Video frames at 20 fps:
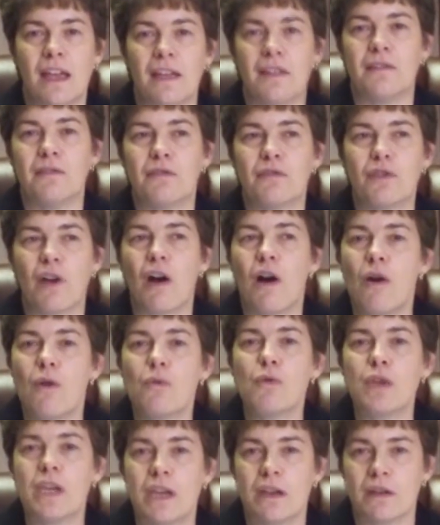And the
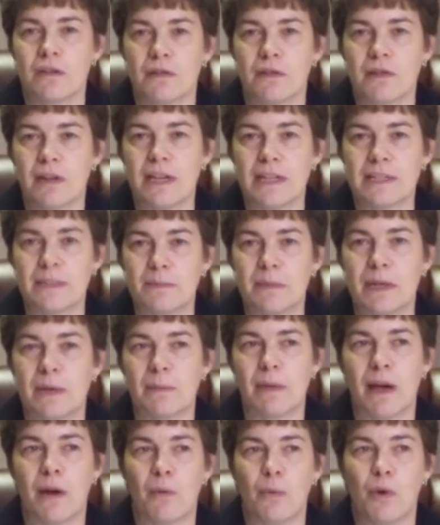whole year, it's
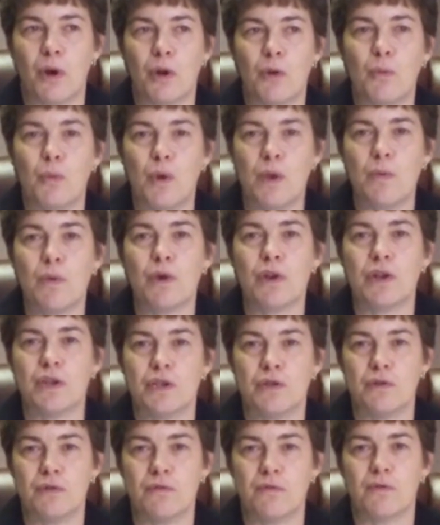been about what we want
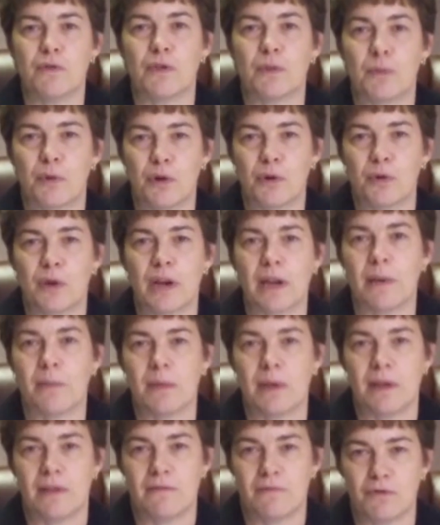to do for the
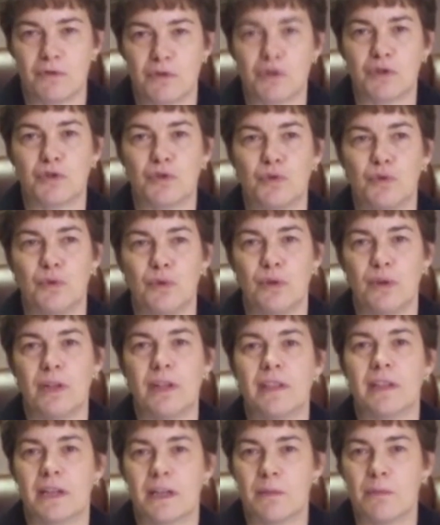program and for the
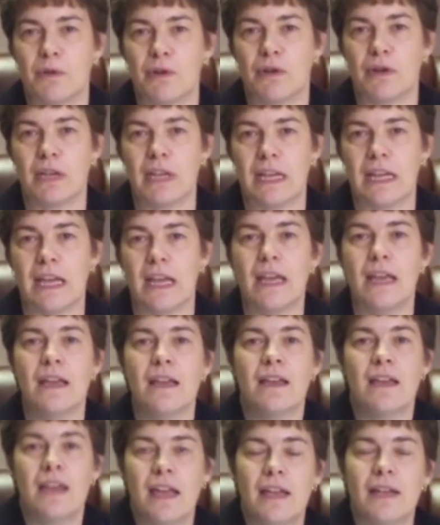school and the community
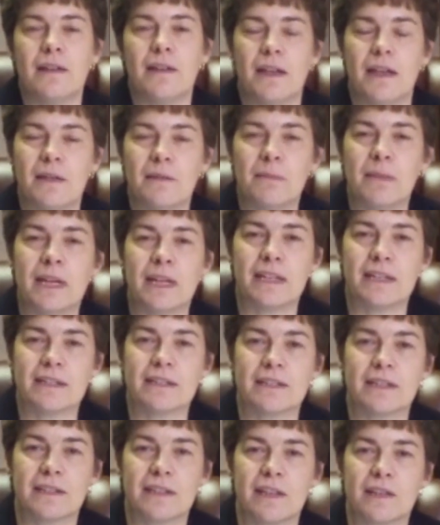and make it
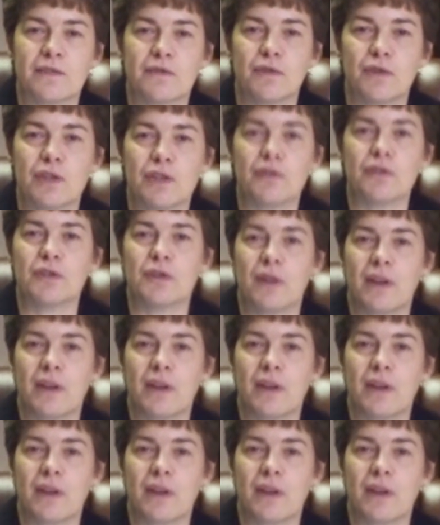a successful year.